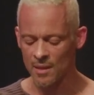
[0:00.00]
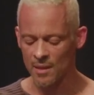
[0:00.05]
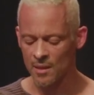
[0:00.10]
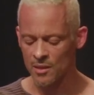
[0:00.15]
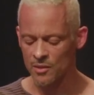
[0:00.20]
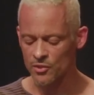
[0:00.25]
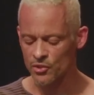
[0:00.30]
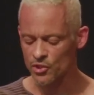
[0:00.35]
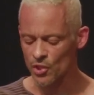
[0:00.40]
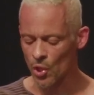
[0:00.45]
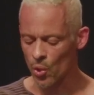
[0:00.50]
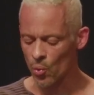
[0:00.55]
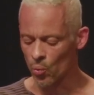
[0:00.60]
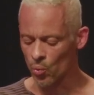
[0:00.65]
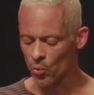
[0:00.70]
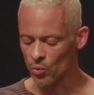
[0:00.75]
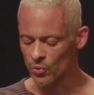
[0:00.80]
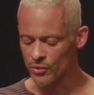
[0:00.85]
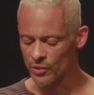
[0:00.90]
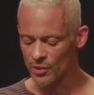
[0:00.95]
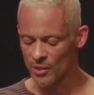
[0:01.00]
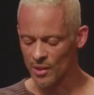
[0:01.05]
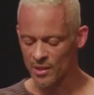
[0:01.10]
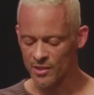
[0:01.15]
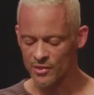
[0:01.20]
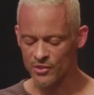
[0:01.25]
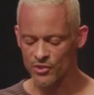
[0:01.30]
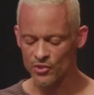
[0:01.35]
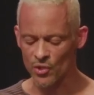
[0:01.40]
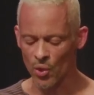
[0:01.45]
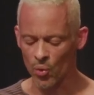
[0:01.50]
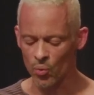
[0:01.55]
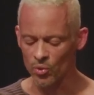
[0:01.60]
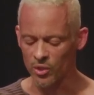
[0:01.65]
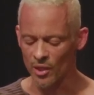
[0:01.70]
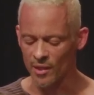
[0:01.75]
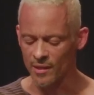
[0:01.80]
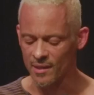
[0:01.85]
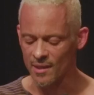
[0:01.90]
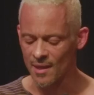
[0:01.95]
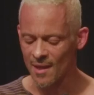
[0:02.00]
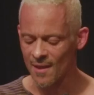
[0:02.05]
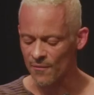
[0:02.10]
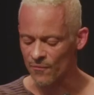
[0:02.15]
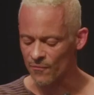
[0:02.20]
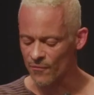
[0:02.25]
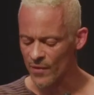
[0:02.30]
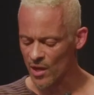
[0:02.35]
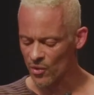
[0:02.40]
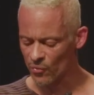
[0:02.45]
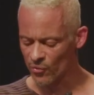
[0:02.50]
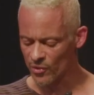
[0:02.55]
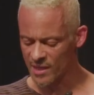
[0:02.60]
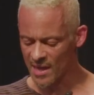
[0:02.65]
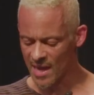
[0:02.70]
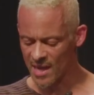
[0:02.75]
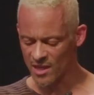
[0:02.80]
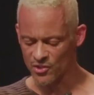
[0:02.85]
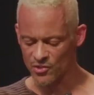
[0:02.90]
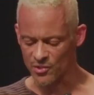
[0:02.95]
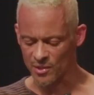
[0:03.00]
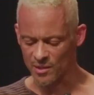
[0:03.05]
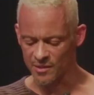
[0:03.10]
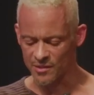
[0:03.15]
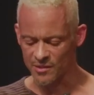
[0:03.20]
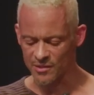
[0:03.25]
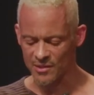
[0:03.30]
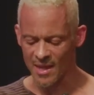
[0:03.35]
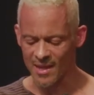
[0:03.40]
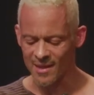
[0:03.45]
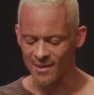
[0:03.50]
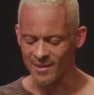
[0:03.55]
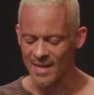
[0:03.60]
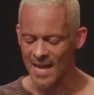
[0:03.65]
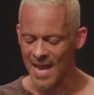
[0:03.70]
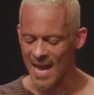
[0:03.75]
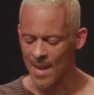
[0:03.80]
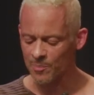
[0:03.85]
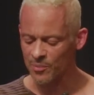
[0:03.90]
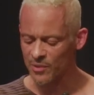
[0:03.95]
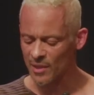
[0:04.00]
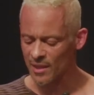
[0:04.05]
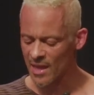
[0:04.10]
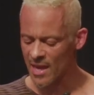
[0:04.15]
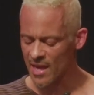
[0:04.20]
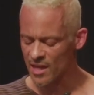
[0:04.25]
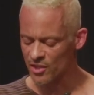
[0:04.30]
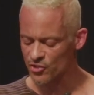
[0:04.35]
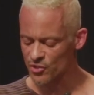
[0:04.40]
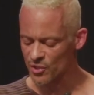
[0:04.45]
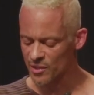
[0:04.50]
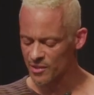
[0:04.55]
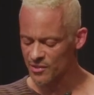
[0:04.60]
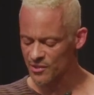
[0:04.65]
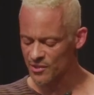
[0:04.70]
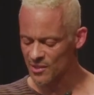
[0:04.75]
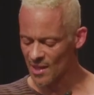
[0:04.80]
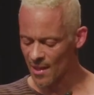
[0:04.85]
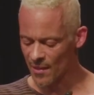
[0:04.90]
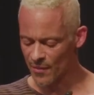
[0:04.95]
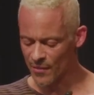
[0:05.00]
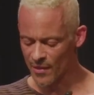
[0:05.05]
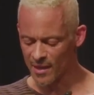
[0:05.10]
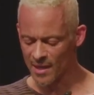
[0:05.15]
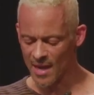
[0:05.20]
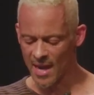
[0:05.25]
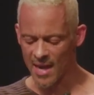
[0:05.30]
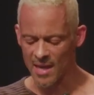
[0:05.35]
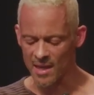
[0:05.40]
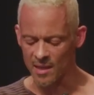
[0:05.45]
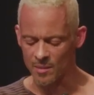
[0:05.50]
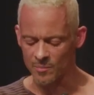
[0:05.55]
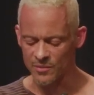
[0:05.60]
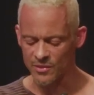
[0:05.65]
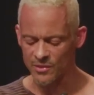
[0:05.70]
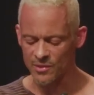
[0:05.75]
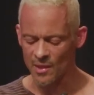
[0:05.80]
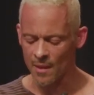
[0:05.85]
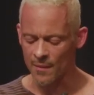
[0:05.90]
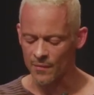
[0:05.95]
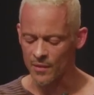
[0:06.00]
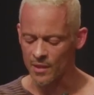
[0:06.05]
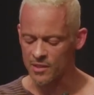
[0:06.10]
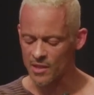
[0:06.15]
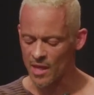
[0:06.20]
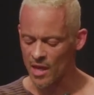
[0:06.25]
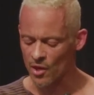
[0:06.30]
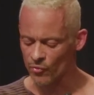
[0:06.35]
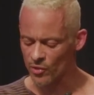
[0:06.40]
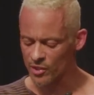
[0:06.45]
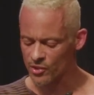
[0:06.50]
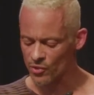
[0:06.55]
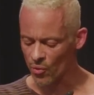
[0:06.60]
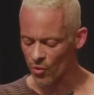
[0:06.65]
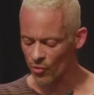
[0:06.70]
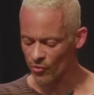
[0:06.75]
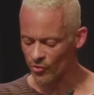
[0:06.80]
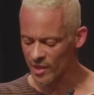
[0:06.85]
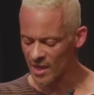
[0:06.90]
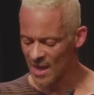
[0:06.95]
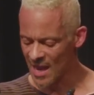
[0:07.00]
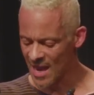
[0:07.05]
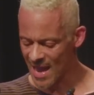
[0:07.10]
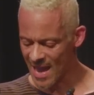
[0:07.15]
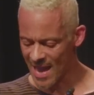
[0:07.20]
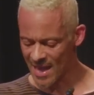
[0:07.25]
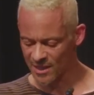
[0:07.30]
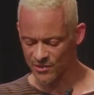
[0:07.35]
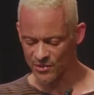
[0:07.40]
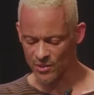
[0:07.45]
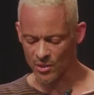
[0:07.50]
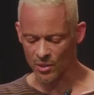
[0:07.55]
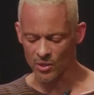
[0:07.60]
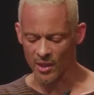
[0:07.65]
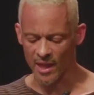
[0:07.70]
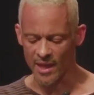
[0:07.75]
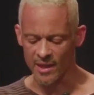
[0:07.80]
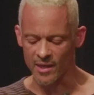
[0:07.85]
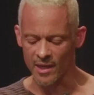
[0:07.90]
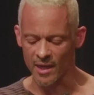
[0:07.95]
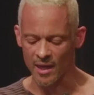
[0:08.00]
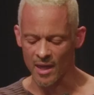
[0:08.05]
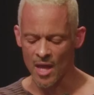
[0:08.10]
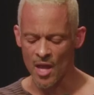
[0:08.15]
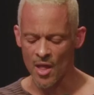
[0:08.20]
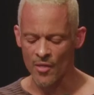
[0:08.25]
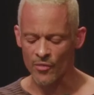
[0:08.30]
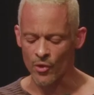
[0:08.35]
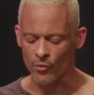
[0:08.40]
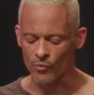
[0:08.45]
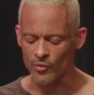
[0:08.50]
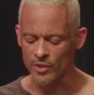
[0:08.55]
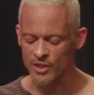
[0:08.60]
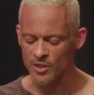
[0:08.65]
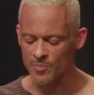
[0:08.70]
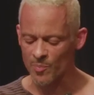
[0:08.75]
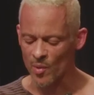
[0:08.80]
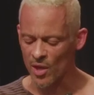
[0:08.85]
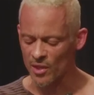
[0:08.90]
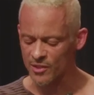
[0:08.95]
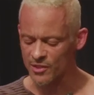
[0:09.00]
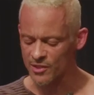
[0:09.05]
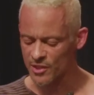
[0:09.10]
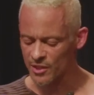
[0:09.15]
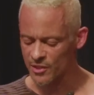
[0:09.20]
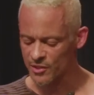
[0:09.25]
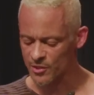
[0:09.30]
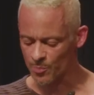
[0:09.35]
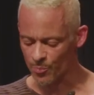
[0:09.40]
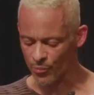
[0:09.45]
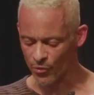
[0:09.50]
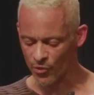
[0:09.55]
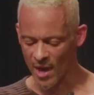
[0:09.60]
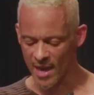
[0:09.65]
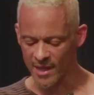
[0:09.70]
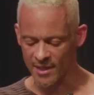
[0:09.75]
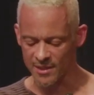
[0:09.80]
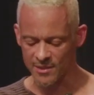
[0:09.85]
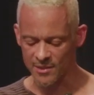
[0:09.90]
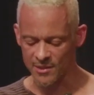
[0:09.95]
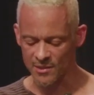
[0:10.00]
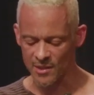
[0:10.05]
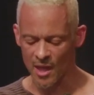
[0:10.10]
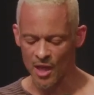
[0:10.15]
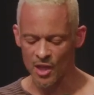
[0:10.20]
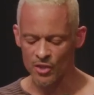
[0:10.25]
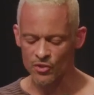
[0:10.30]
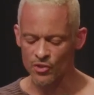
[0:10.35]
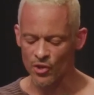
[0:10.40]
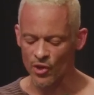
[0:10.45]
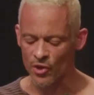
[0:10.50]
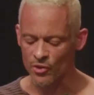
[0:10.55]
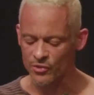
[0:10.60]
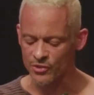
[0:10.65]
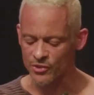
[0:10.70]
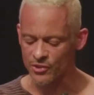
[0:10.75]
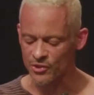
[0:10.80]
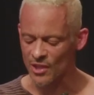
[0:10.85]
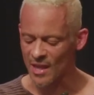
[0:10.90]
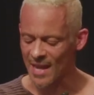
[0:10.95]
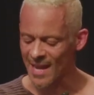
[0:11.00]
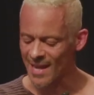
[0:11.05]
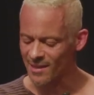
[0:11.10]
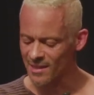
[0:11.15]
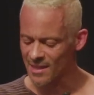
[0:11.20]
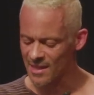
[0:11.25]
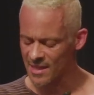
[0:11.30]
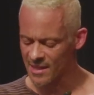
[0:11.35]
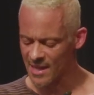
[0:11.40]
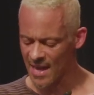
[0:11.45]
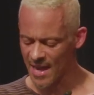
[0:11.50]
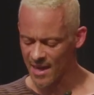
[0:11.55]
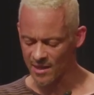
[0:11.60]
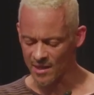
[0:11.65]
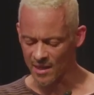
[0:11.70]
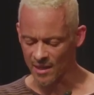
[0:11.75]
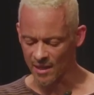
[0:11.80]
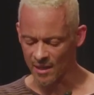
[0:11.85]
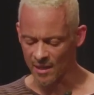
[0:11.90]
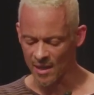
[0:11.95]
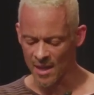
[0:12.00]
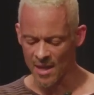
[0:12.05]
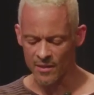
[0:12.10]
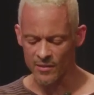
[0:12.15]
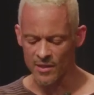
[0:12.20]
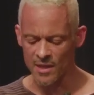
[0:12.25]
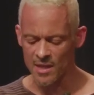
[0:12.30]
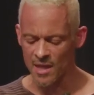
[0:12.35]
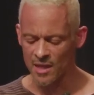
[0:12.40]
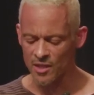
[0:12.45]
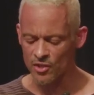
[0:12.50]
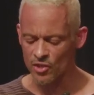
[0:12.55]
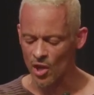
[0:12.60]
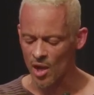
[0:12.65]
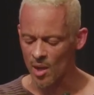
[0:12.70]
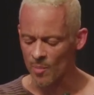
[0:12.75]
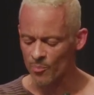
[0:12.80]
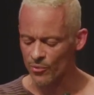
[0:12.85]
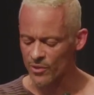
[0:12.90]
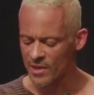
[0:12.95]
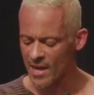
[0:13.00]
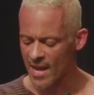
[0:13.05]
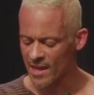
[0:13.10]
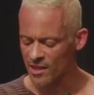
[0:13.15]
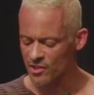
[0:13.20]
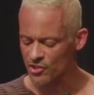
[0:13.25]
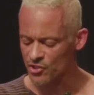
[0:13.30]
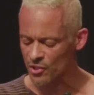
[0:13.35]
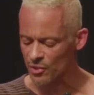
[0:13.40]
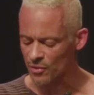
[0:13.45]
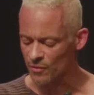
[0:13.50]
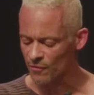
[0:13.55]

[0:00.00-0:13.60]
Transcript: sold, stolen, variations, the applications, the names, the territory escalating, the responses price, terse and negating, the incomprehension